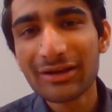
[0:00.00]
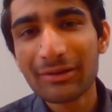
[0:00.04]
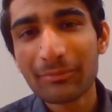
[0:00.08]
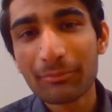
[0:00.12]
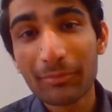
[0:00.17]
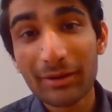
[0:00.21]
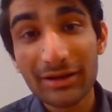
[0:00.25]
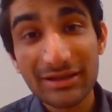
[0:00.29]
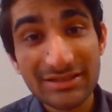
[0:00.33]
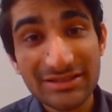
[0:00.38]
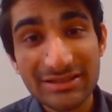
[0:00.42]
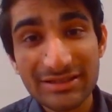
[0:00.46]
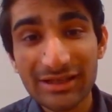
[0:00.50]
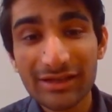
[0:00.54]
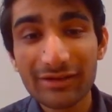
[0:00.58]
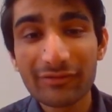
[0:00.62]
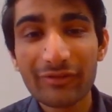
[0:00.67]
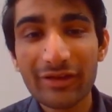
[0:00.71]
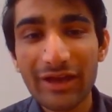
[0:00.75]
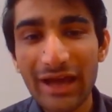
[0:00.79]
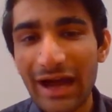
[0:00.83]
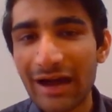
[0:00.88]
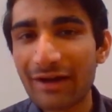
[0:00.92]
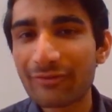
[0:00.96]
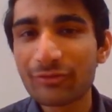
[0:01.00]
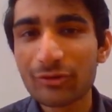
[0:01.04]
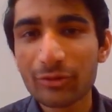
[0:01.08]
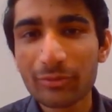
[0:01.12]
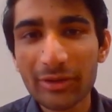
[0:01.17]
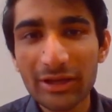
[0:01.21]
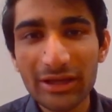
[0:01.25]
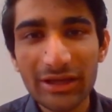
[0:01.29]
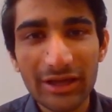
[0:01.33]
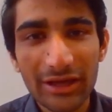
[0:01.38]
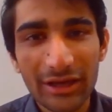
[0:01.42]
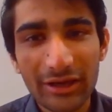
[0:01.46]
but still we have to
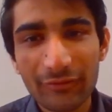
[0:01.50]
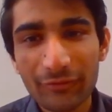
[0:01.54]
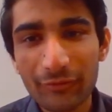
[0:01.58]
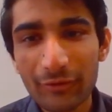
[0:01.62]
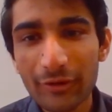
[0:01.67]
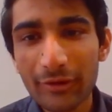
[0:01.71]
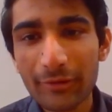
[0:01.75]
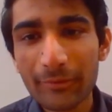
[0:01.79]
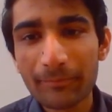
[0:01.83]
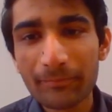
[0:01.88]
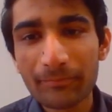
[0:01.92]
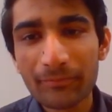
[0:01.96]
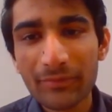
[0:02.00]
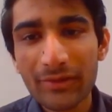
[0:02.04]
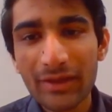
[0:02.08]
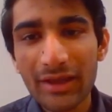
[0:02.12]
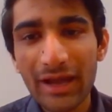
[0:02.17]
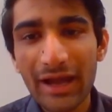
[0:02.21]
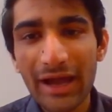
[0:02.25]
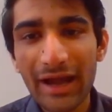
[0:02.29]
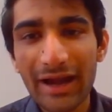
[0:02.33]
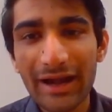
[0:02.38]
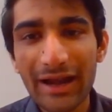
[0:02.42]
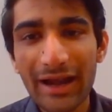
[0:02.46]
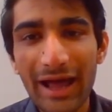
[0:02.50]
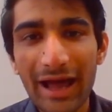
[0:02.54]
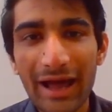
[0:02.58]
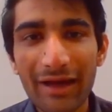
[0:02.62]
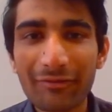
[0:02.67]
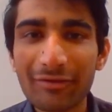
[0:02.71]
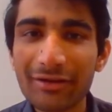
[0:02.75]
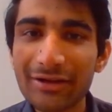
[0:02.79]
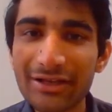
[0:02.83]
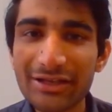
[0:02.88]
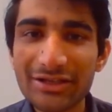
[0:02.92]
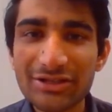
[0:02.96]
be careful. And I
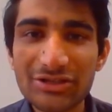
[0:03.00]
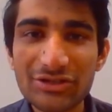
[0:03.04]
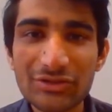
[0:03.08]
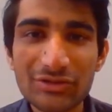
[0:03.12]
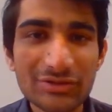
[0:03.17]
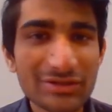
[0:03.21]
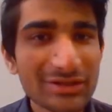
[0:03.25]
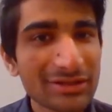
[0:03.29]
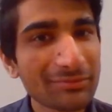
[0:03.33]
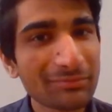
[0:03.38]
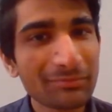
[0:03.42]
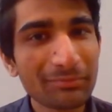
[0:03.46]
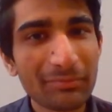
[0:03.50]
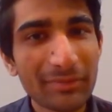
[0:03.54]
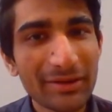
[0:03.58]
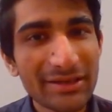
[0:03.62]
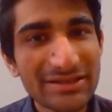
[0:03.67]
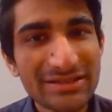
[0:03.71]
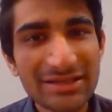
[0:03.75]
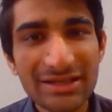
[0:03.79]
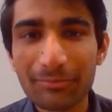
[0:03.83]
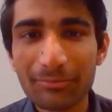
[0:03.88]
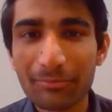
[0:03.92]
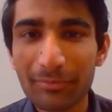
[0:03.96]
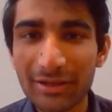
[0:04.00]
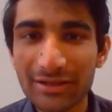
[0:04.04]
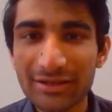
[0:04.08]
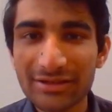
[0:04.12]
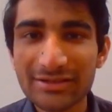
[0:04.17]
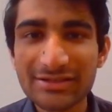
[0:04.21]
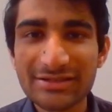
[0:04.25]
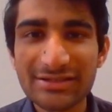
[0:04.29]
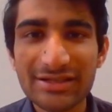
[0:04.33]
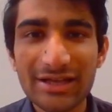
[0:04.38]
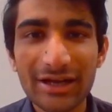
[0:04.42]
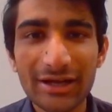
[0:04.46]
will teach you some basic
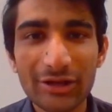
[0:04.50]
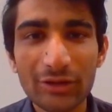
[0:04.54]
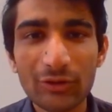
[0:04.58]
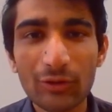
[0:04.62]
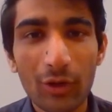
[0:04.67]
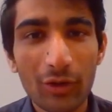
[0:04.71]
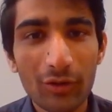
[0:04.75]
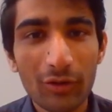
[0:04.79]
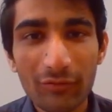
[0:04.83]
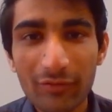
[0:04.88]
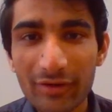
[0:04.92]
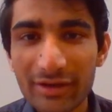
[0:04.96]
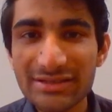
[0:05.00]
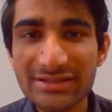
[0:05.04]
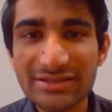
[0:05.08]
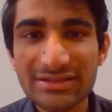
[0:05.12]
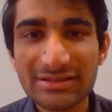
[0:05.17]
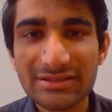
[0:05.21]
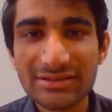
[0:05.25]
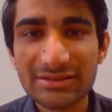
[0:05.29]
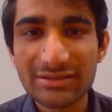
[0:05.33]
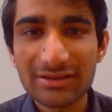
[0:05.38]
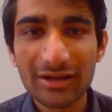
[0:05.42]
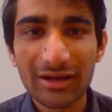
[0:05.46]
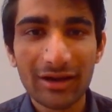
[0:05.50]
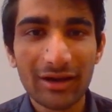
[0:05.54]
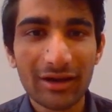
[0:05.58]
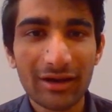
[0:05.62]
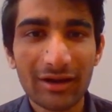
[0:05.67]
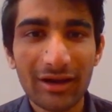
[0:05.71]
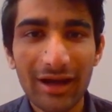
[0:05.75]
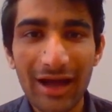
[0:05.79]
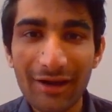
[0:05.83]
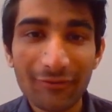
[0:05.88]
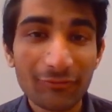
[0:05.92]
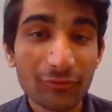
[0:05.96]
methods that you always
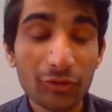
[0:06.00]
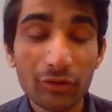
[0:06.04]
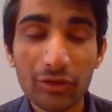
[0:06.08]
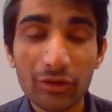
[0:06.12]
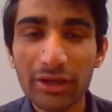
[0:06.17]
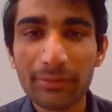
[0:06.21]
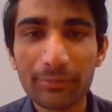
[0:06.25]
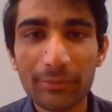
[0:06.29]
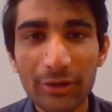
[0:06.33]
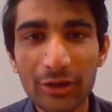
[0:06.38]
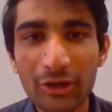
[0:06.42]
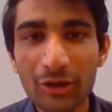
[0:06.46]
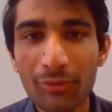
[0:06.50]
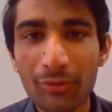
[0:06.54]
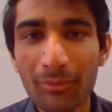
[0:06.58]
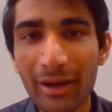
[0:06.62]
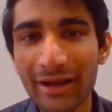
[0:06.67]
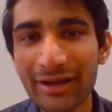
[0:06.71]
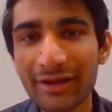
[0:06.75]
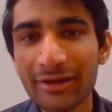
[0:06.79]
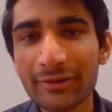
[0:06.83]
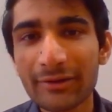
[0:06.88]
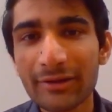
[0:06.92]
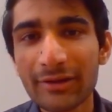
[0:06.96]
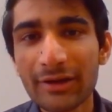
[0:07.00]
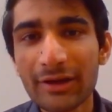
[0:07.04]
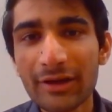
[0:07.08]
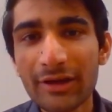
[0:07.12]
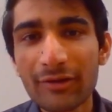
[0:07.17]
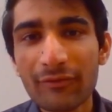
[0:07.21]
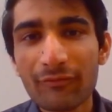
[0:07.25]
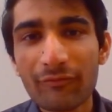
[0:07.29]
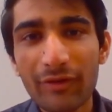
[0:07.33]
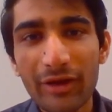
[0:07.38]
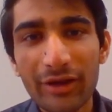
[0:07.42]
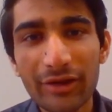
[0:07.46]
have to keep in your mind
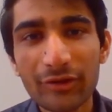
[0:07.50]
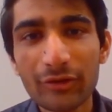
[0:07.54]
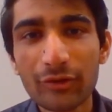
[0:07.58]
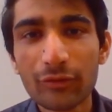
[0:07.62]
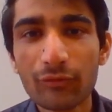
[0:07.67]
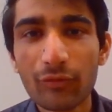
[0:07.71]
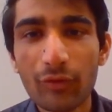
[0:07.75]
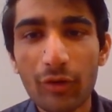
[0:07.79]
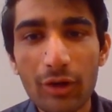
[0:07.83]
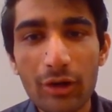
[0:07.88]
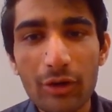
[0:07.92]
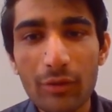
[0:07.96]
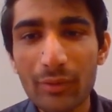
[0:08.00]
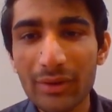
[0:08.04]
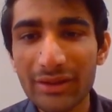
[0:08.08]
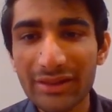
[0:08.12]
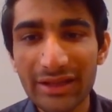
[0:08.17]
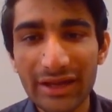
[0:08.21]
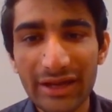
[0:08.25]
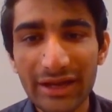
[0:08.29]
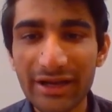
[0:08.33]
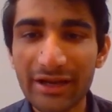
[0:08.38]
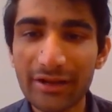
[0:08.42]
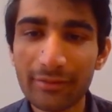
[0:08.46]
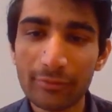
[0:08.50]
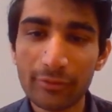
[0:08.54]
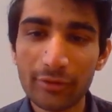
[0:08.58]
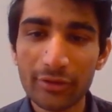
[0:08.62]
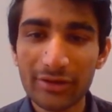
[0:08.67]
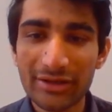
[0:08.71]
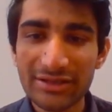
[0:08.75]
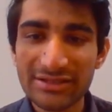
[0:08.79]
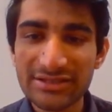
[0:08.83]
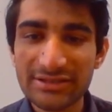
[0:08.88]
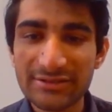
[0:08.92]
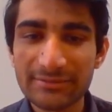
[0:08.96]
when you work with
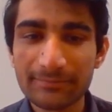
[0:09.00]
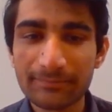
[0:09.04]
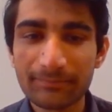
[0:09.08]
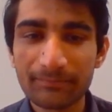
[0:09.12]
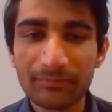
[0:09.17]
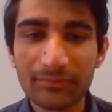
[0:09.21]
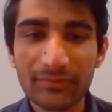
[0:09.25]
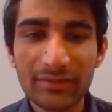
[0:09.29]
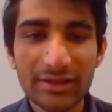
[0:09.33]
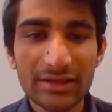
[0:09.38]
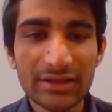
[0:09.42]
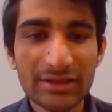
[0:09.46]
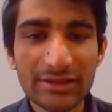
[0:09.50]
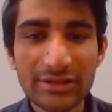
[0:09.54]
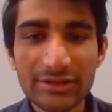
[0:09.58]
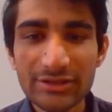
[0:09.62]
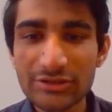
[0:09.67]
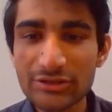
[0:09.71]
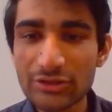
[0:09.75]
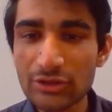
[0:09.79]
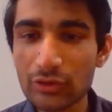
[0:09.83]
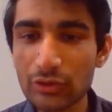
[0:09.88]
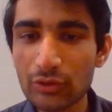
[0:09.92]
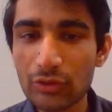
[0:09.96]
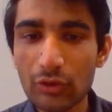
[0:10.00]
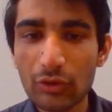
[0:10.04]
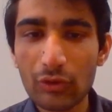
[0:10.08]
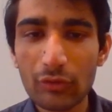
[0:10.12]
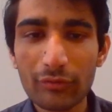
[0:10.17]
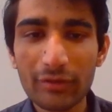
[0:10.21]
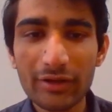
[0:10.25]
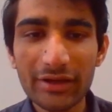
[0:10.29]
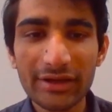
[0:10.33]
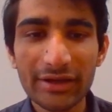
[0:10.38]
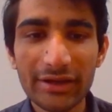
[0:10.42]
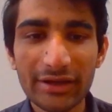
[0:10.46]
AWS. So
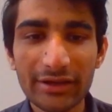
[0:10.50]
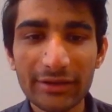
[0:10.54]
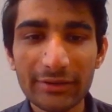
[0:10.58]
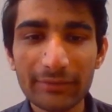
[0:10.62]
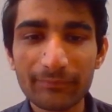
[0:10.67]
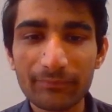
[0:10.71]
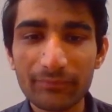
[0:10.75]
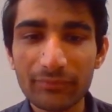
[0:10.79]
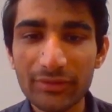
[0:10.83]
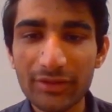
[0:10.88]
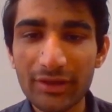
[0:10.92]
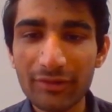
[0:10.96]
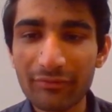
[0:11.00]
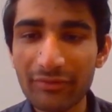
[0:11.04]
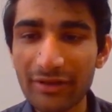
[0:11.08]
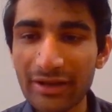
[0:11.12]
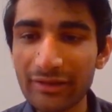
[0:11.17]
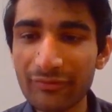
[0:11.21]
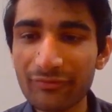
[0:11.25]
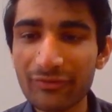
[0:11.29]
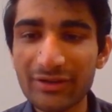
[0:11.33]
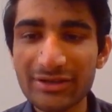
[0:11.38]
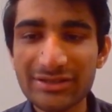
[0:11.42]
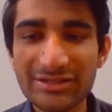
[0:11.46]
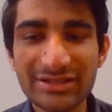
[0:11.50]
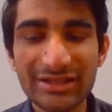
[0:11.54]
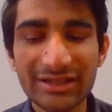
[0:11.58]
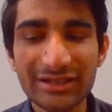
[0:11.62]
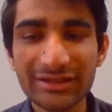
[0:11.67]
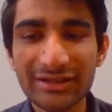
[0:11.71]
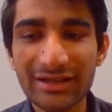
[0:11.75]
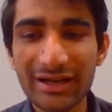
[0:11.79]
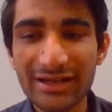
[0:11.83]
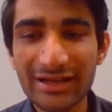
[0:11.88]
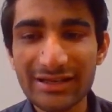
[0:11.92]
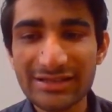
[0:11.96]
over here, the very first
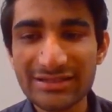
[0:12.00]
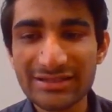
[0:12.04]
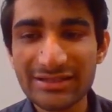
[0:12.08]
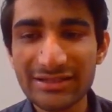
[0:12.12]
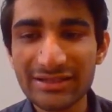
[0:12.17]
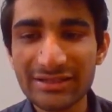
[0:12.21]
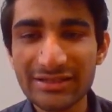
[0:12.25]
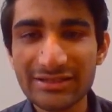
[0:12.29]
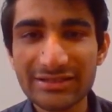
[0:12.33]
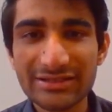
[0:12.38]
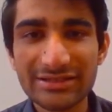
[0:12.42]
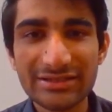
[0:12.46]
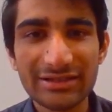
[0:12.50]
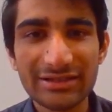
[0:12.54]
thing that I see is